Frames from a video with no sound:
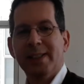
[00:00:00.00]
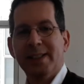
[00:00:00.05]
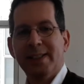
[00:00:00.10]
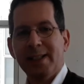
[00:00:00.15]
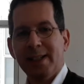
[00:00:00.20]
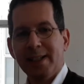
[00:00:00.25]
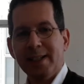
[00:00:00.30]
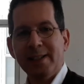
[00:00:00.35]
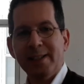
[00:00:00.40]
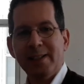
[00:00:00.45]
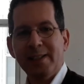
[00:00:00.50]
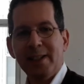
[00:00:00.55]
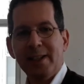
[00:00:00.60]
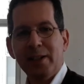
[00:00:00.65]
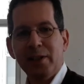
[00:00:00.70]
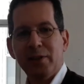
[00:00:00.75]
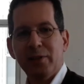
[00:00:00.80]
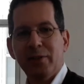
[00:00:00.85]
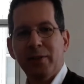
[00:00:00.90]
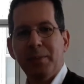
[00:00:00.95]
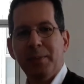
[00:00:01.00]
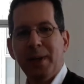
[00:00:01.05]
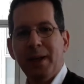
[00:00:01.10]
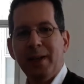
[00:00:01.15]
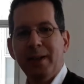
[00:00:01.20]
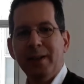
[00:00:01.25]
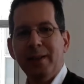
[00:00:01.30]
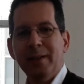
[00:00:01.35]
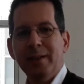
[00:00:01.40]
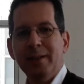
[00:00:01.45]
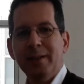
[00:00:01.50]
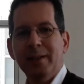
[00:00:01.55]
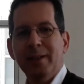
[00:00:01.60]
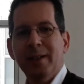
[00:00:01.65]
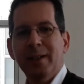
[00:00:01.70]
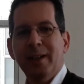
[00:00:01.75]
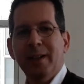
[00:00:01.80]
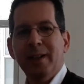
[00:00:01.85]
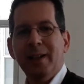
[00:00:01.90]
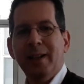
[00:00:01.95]
second stage of the painting.
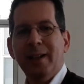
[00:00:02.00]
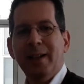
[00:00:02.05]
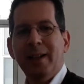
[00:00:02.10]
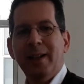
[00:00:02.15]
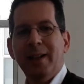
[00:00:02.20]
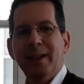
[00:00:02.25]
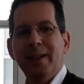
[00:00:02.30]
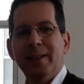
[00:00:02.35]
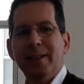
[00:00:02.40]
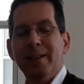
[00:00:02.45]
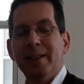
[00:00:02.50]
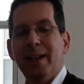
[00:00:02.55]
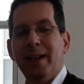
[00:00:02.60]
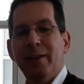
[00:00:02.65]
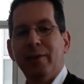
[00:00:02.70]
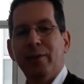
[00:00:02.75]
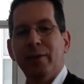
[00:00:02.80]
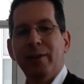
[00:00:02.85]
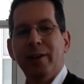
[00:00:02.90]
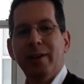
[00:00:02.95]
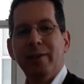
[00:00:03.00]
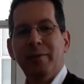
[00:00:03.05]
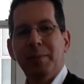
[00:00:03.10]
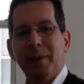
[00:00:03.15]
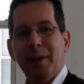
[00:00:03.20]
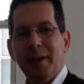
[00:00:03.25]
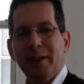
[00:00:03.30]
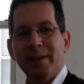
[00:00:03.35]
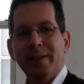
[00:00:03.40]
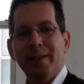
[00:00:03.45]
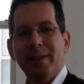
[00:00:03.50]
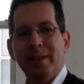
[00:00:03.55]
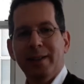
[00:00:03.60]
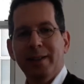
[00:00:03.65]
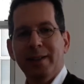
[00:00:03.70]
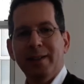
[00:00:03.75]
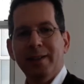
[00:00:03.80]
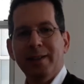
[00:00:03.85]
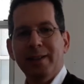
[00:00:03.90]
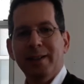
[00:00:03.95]
And after I've blocked it
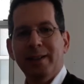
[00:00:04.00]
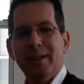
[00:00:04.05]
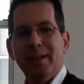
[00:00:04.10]
in